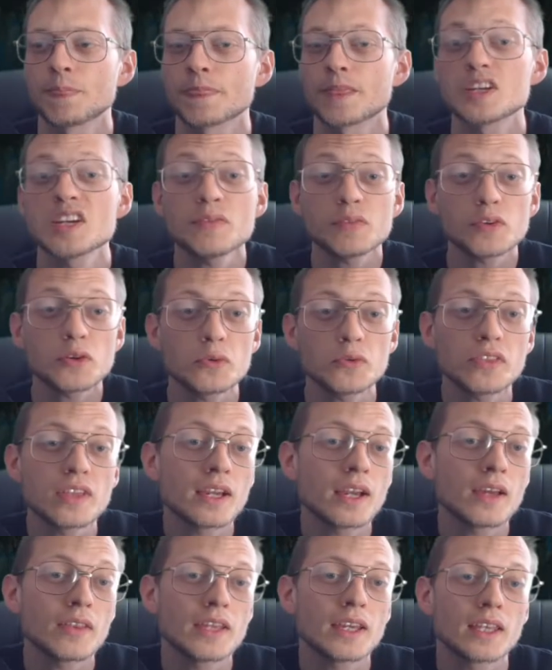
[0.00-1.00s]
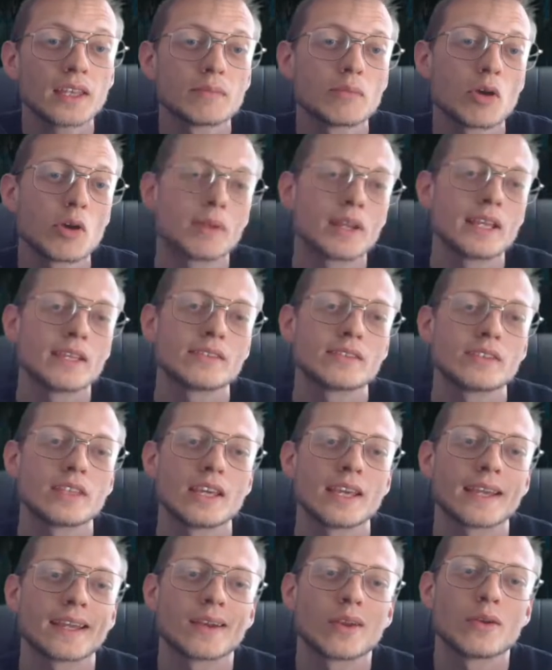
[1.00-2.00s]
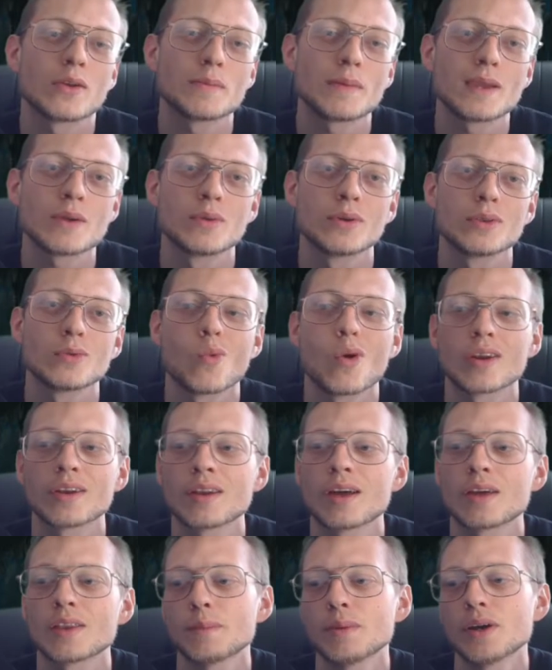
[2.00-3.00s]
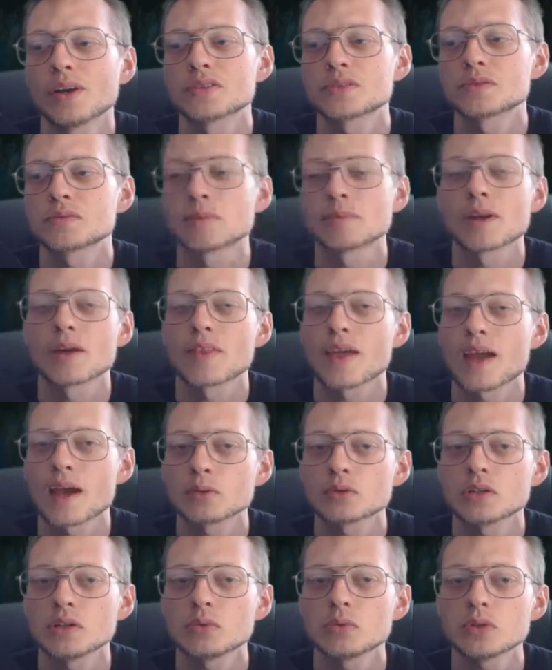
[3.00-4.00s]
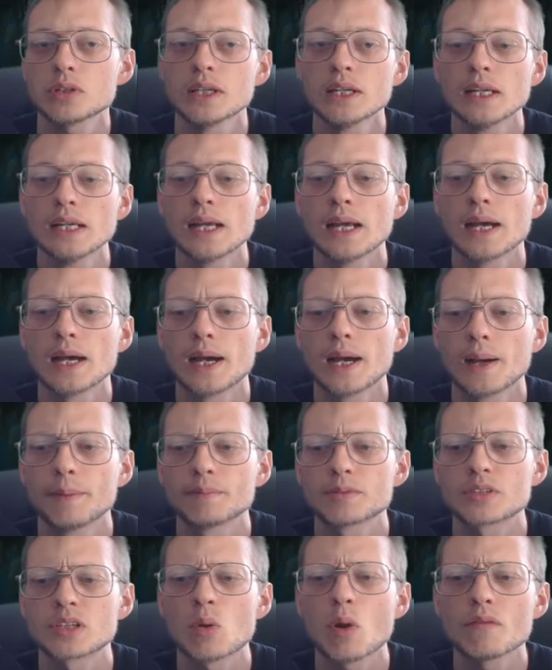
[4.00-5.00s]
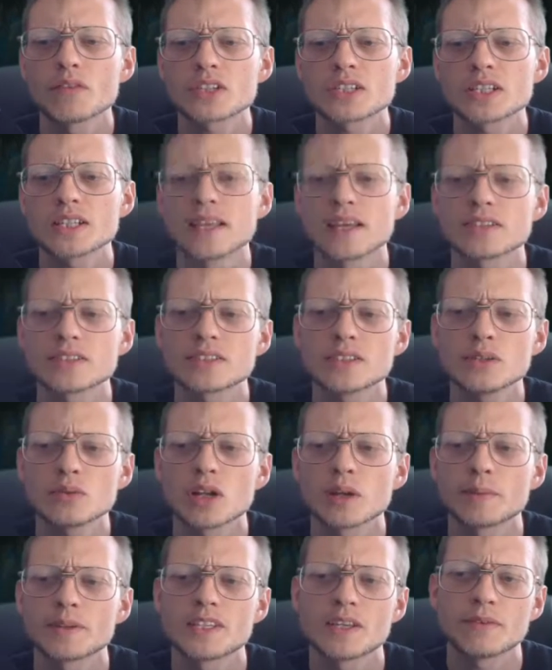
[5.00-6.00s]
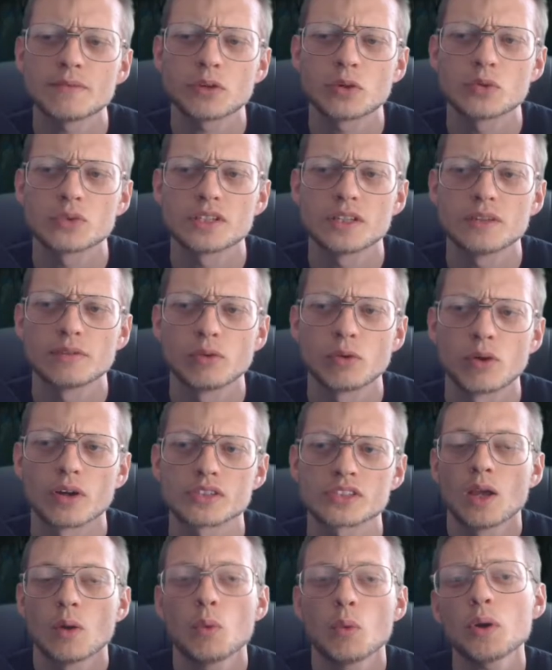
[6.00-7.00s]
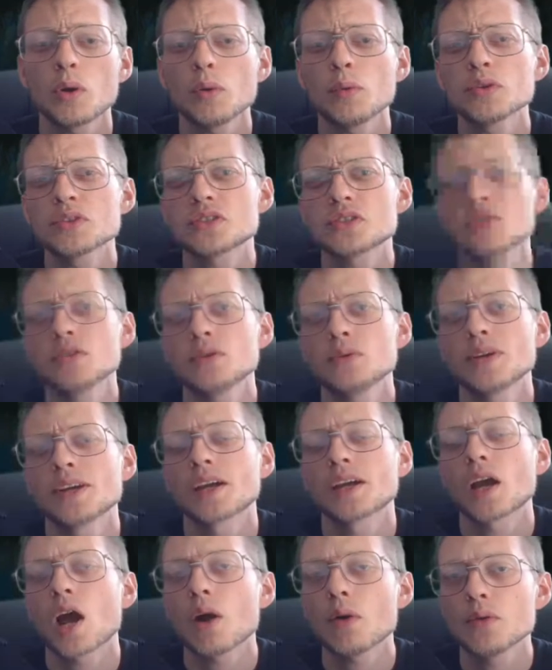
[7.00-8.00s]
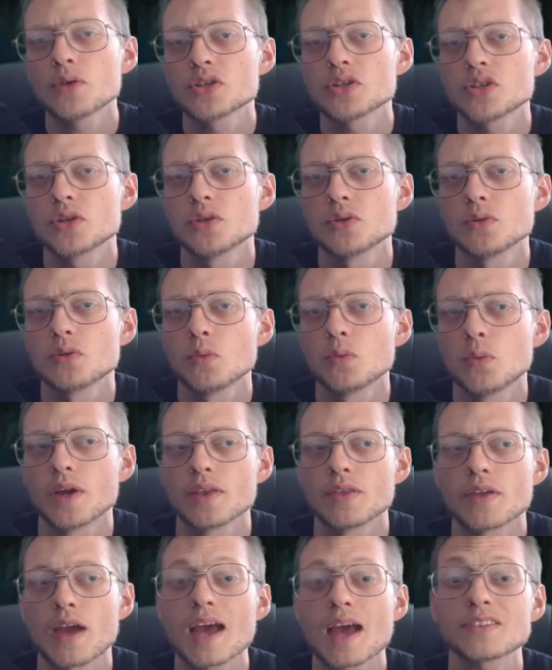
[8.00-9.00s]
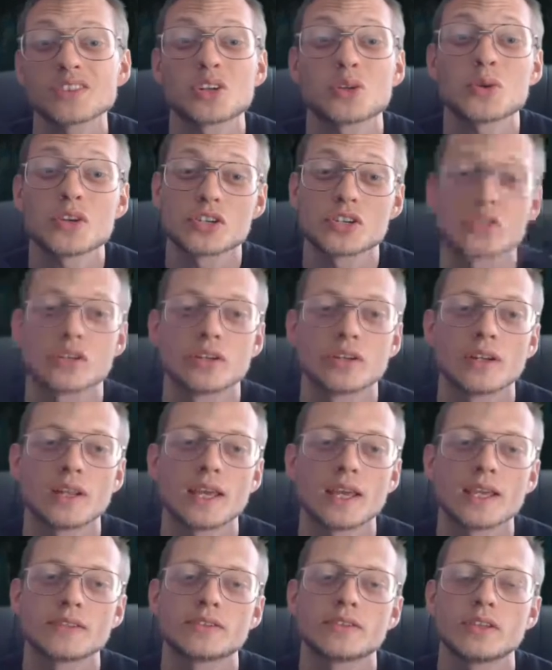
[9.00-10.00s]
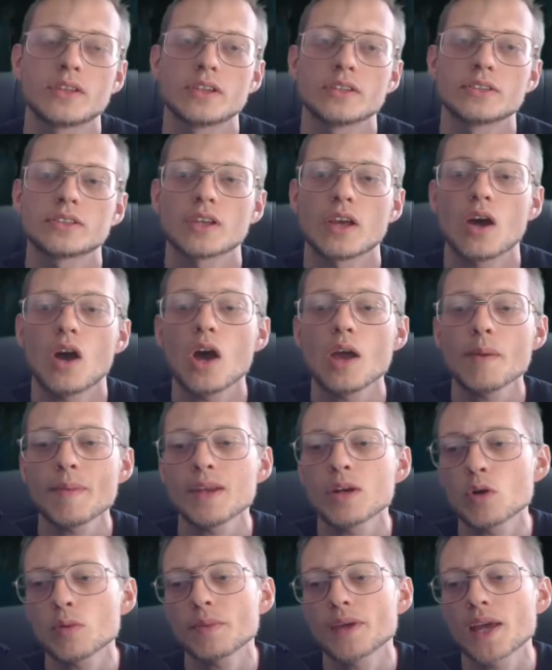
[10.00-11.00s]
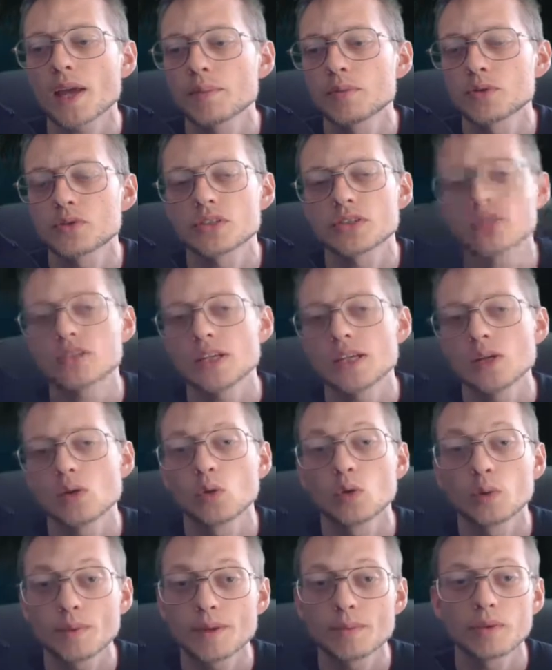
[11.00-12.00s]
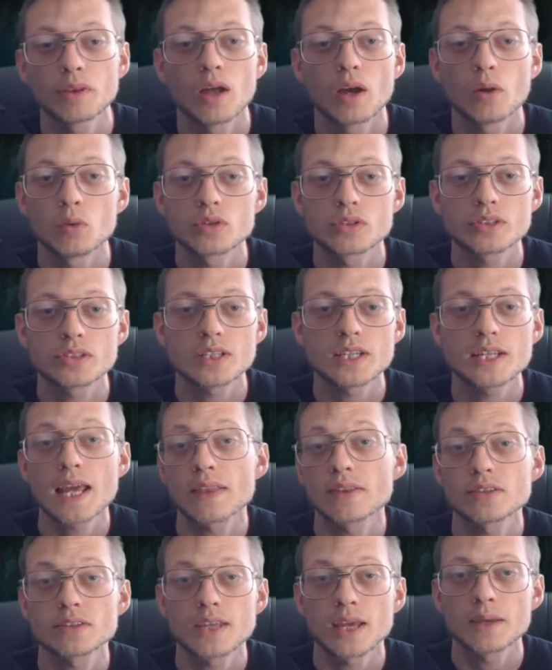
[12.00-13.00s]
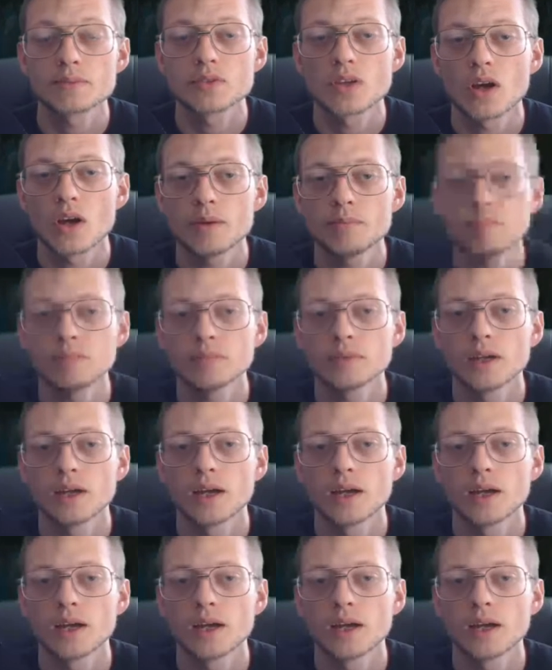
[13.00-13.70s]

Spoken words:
The difficult thing, I think, at the moment is that it can only be with one other person from another household. So obviously there's still going to be difficulty for us. What I want to encourage you with as a Christian is that I may not be able to see all the people that I want to see at the same time.